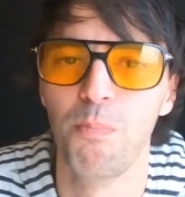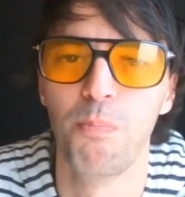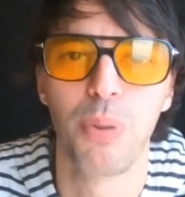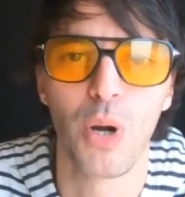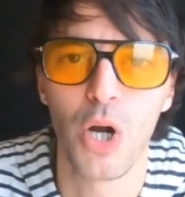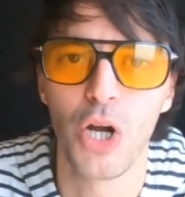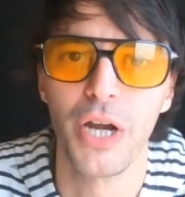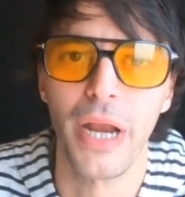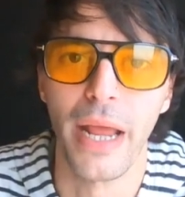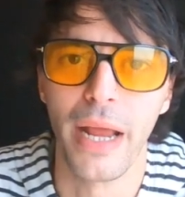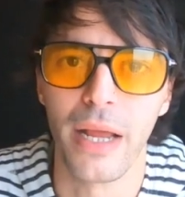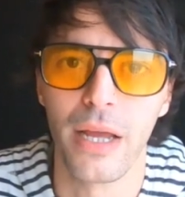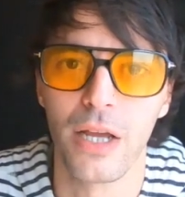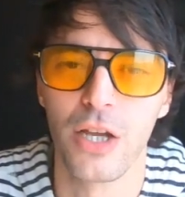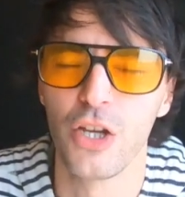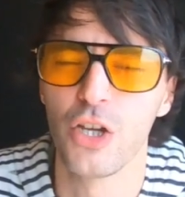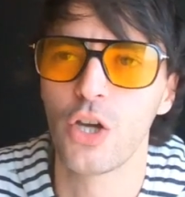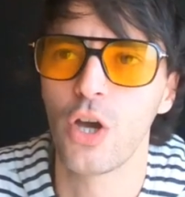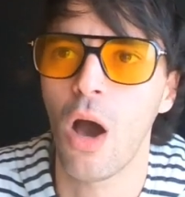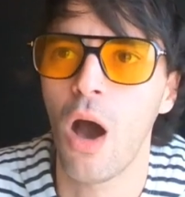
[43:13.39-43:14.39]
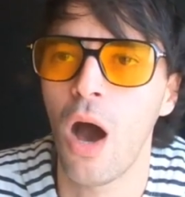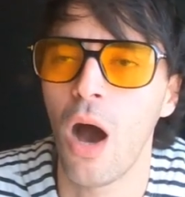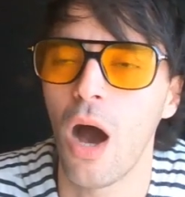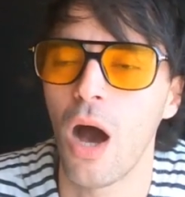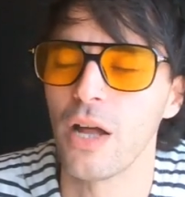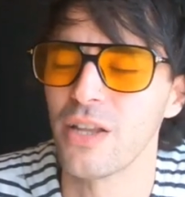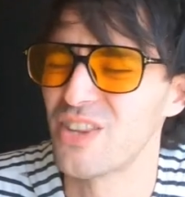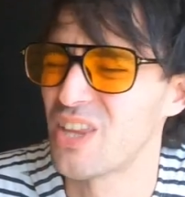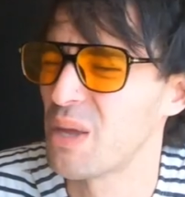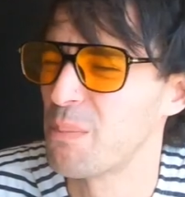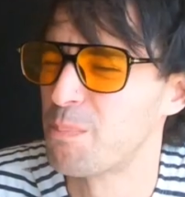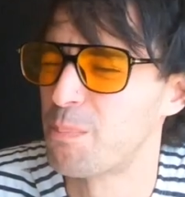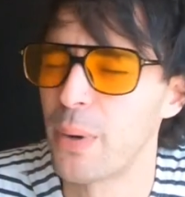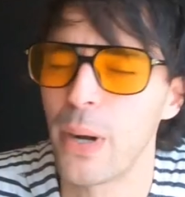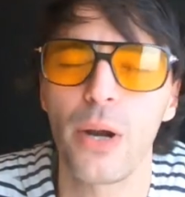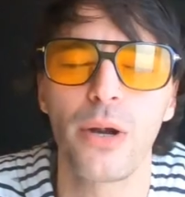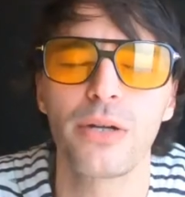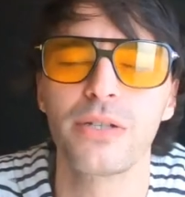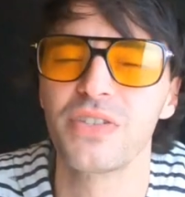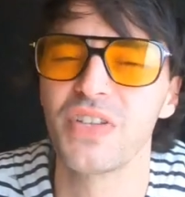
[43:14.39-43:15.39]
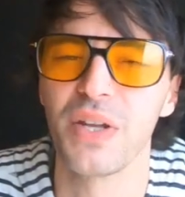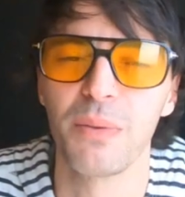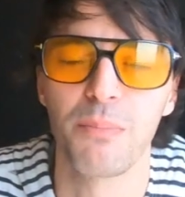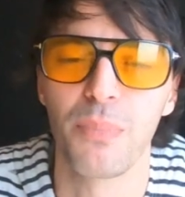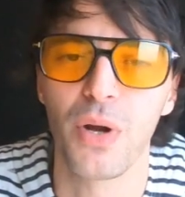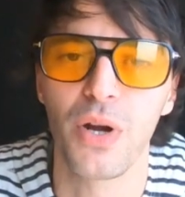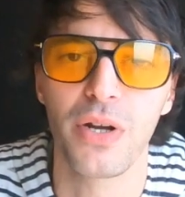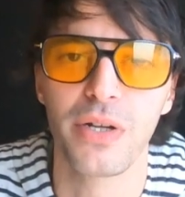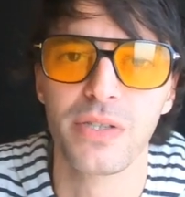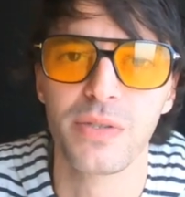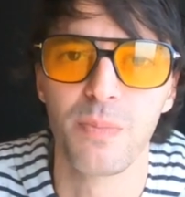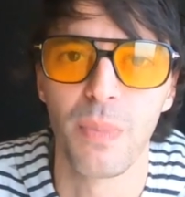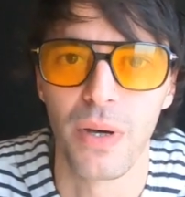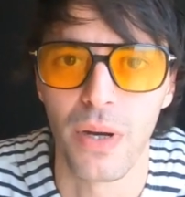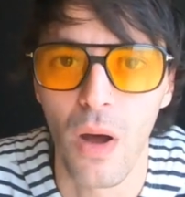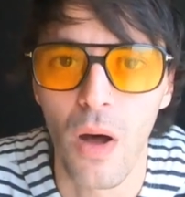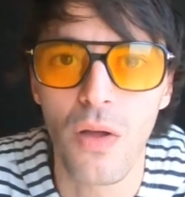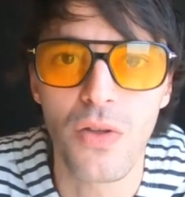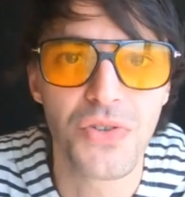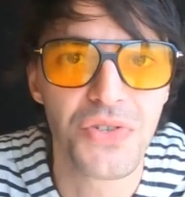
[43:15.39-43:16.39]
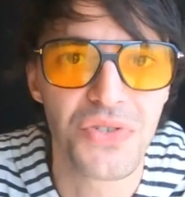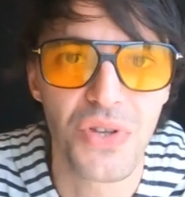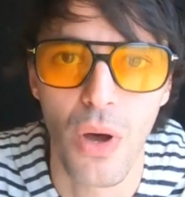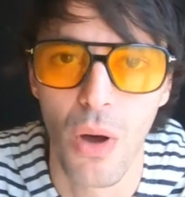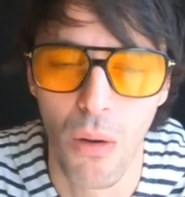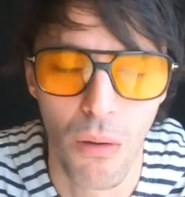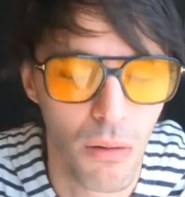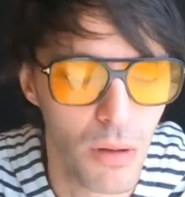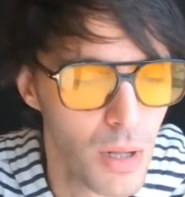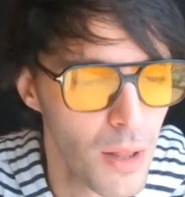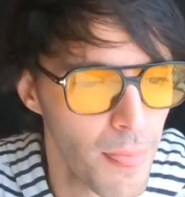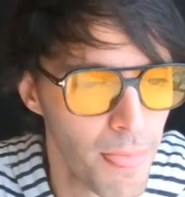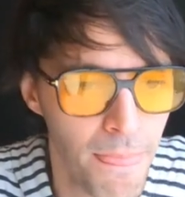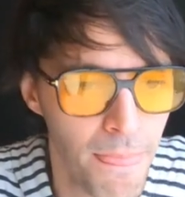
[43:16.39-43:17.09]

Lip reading: Burning. God, they burnt and burnt. But also,